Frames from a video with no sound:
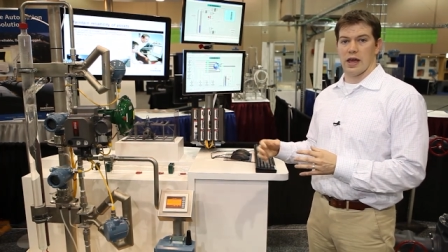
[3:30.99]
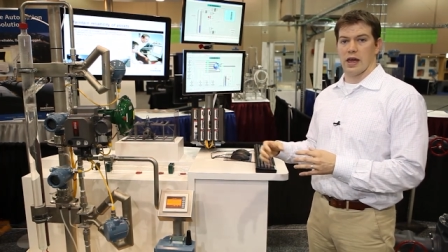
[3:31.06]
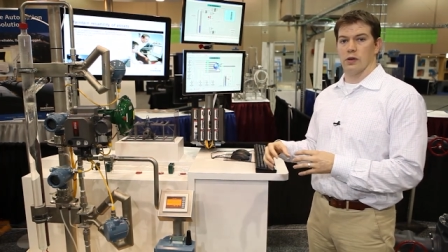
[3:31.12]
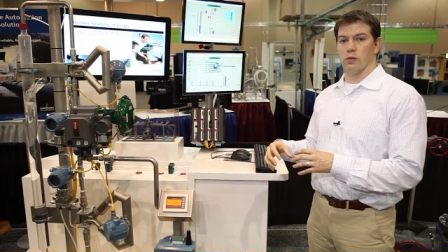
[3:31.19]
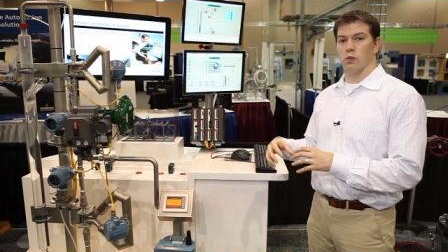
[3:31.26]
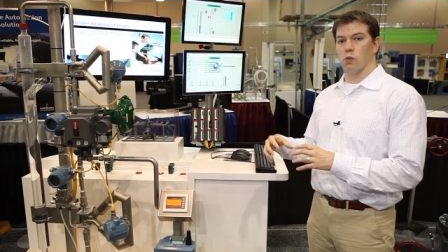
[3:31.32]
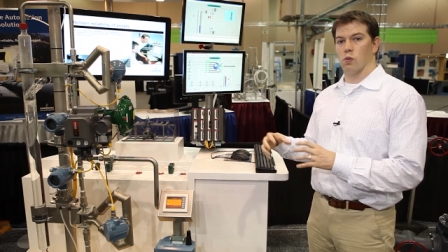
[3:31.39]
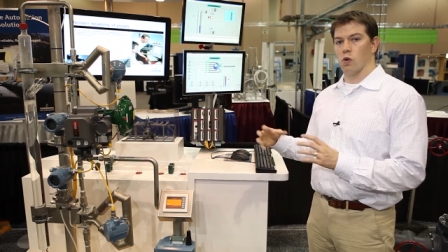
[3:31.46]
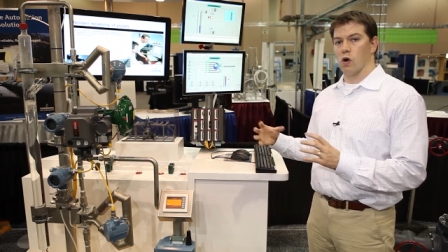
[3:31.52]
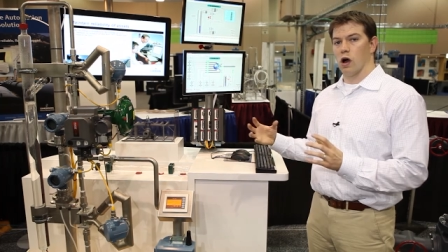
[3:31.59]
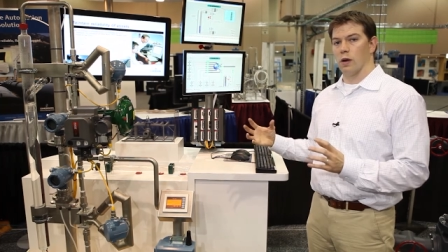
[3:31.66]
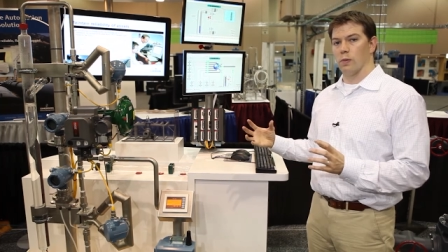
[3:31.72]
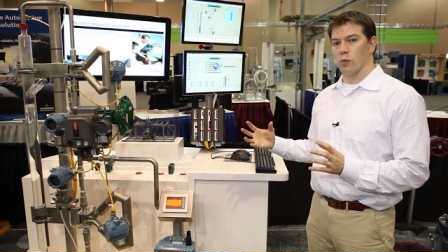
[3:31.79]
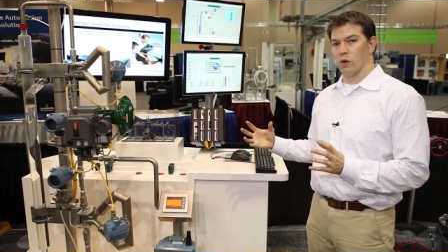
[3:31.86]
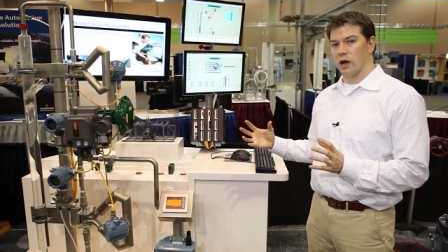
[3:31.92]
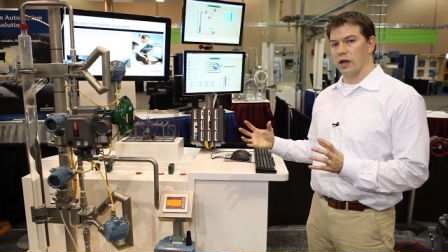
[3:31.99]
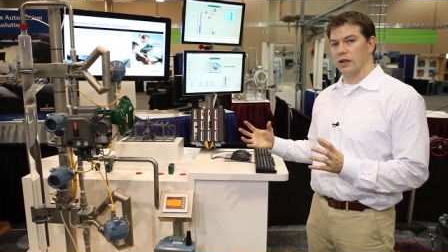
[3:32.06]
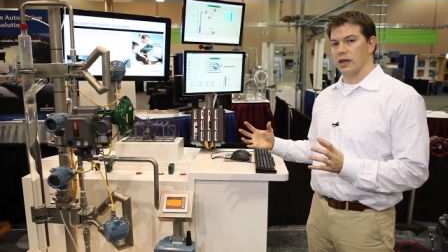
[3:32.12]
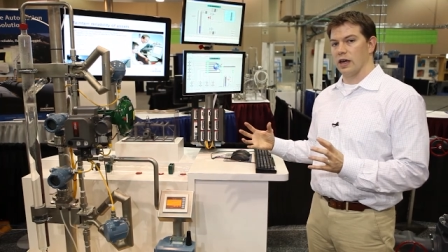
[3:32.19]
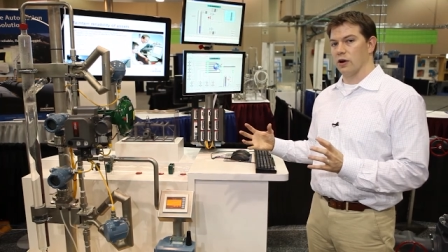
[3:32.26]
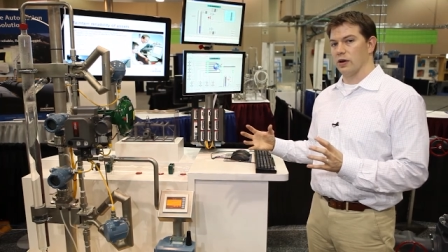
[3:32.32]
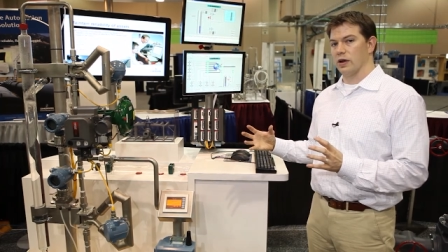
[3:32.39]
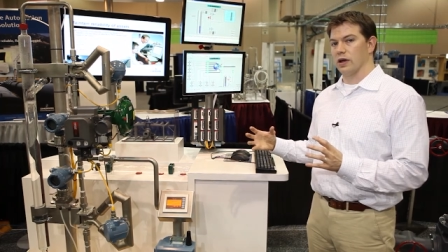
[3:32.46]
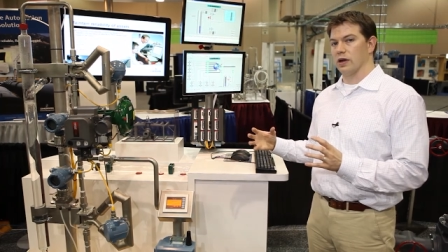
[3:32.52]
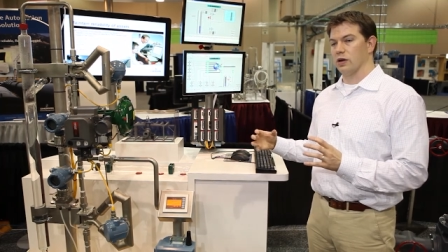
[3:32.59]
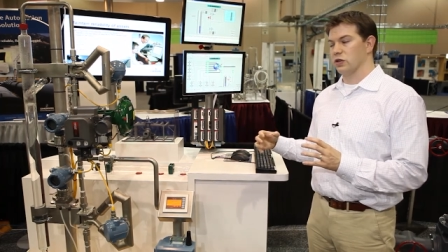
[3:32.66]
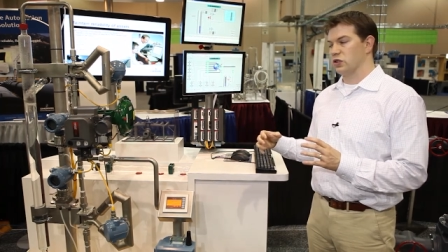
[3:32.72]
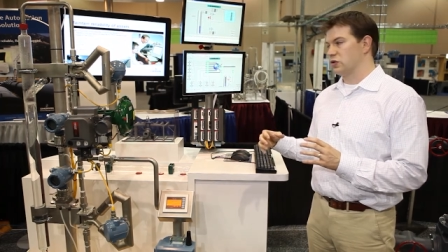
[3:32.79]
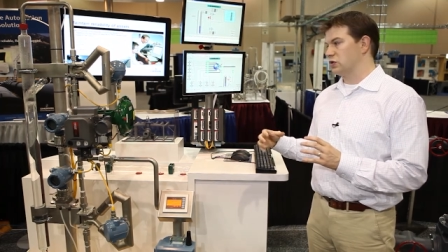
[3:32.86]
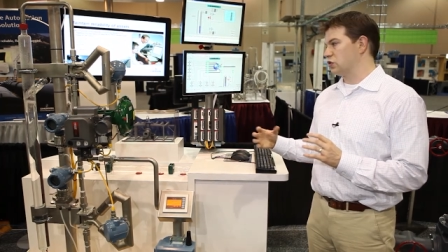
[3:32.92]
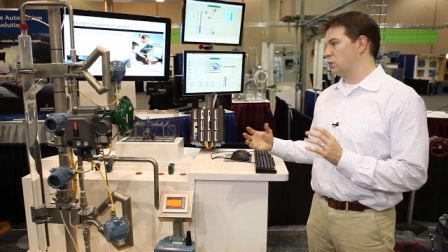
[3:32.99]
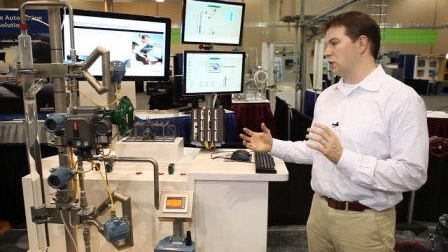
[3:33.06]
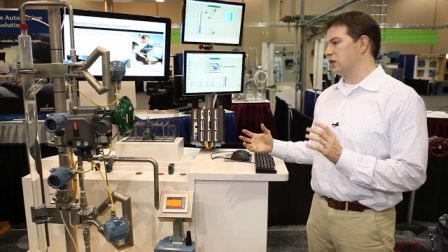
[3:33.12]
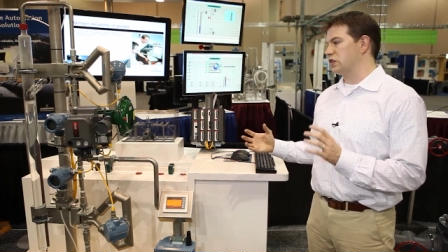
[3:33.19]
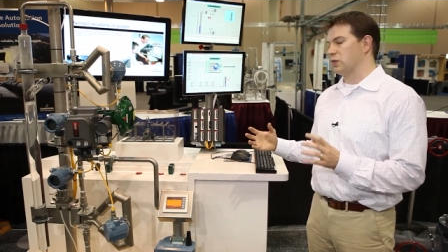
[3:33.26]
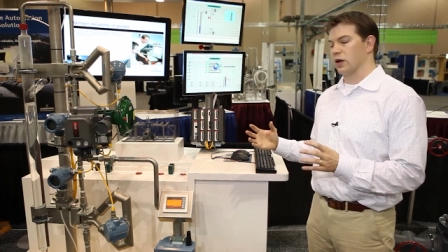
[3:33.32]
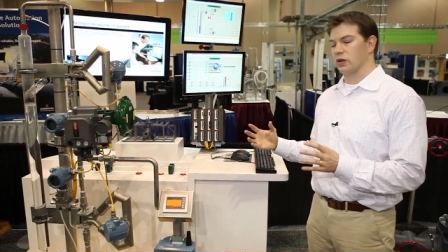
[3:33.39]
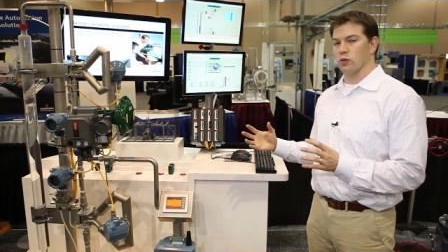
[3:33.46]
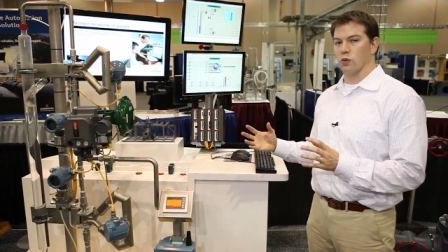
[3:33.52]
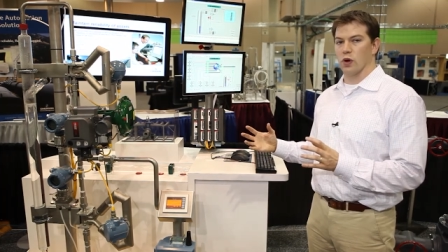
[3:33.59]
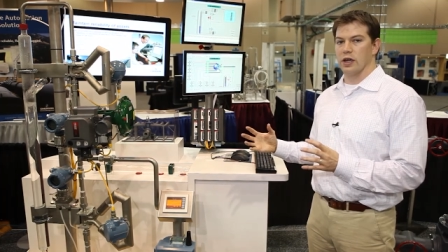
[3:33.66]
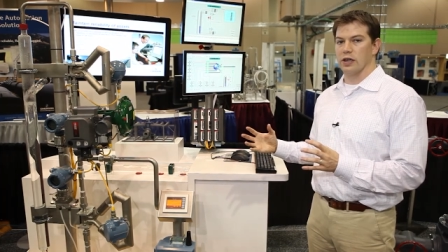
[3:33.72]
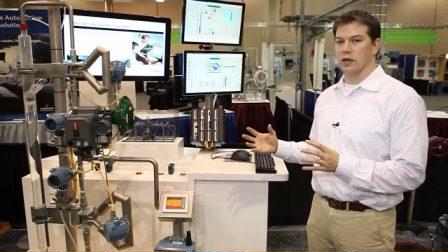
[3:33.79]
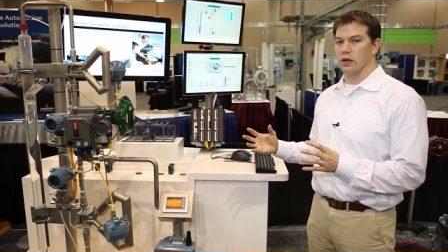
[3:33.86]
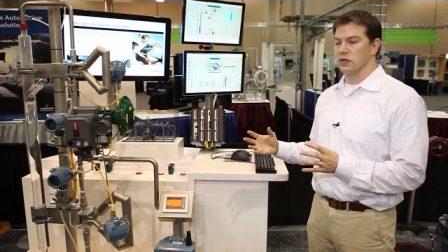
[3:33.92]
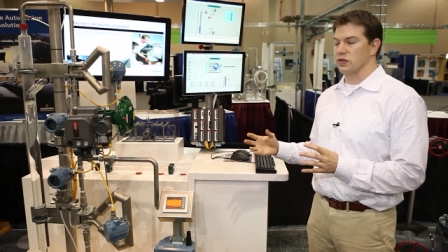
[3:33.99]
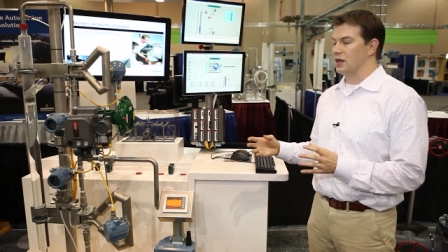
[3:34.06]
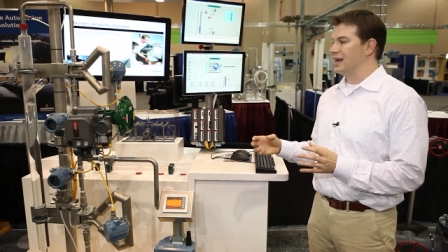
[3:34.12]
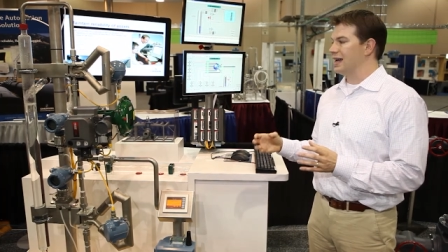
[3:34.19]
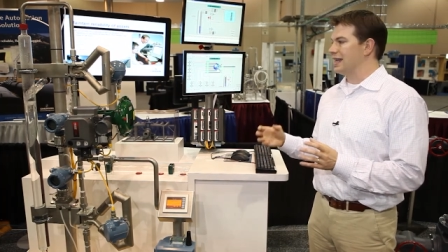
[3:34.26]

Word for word: and broad area spread spectrum radios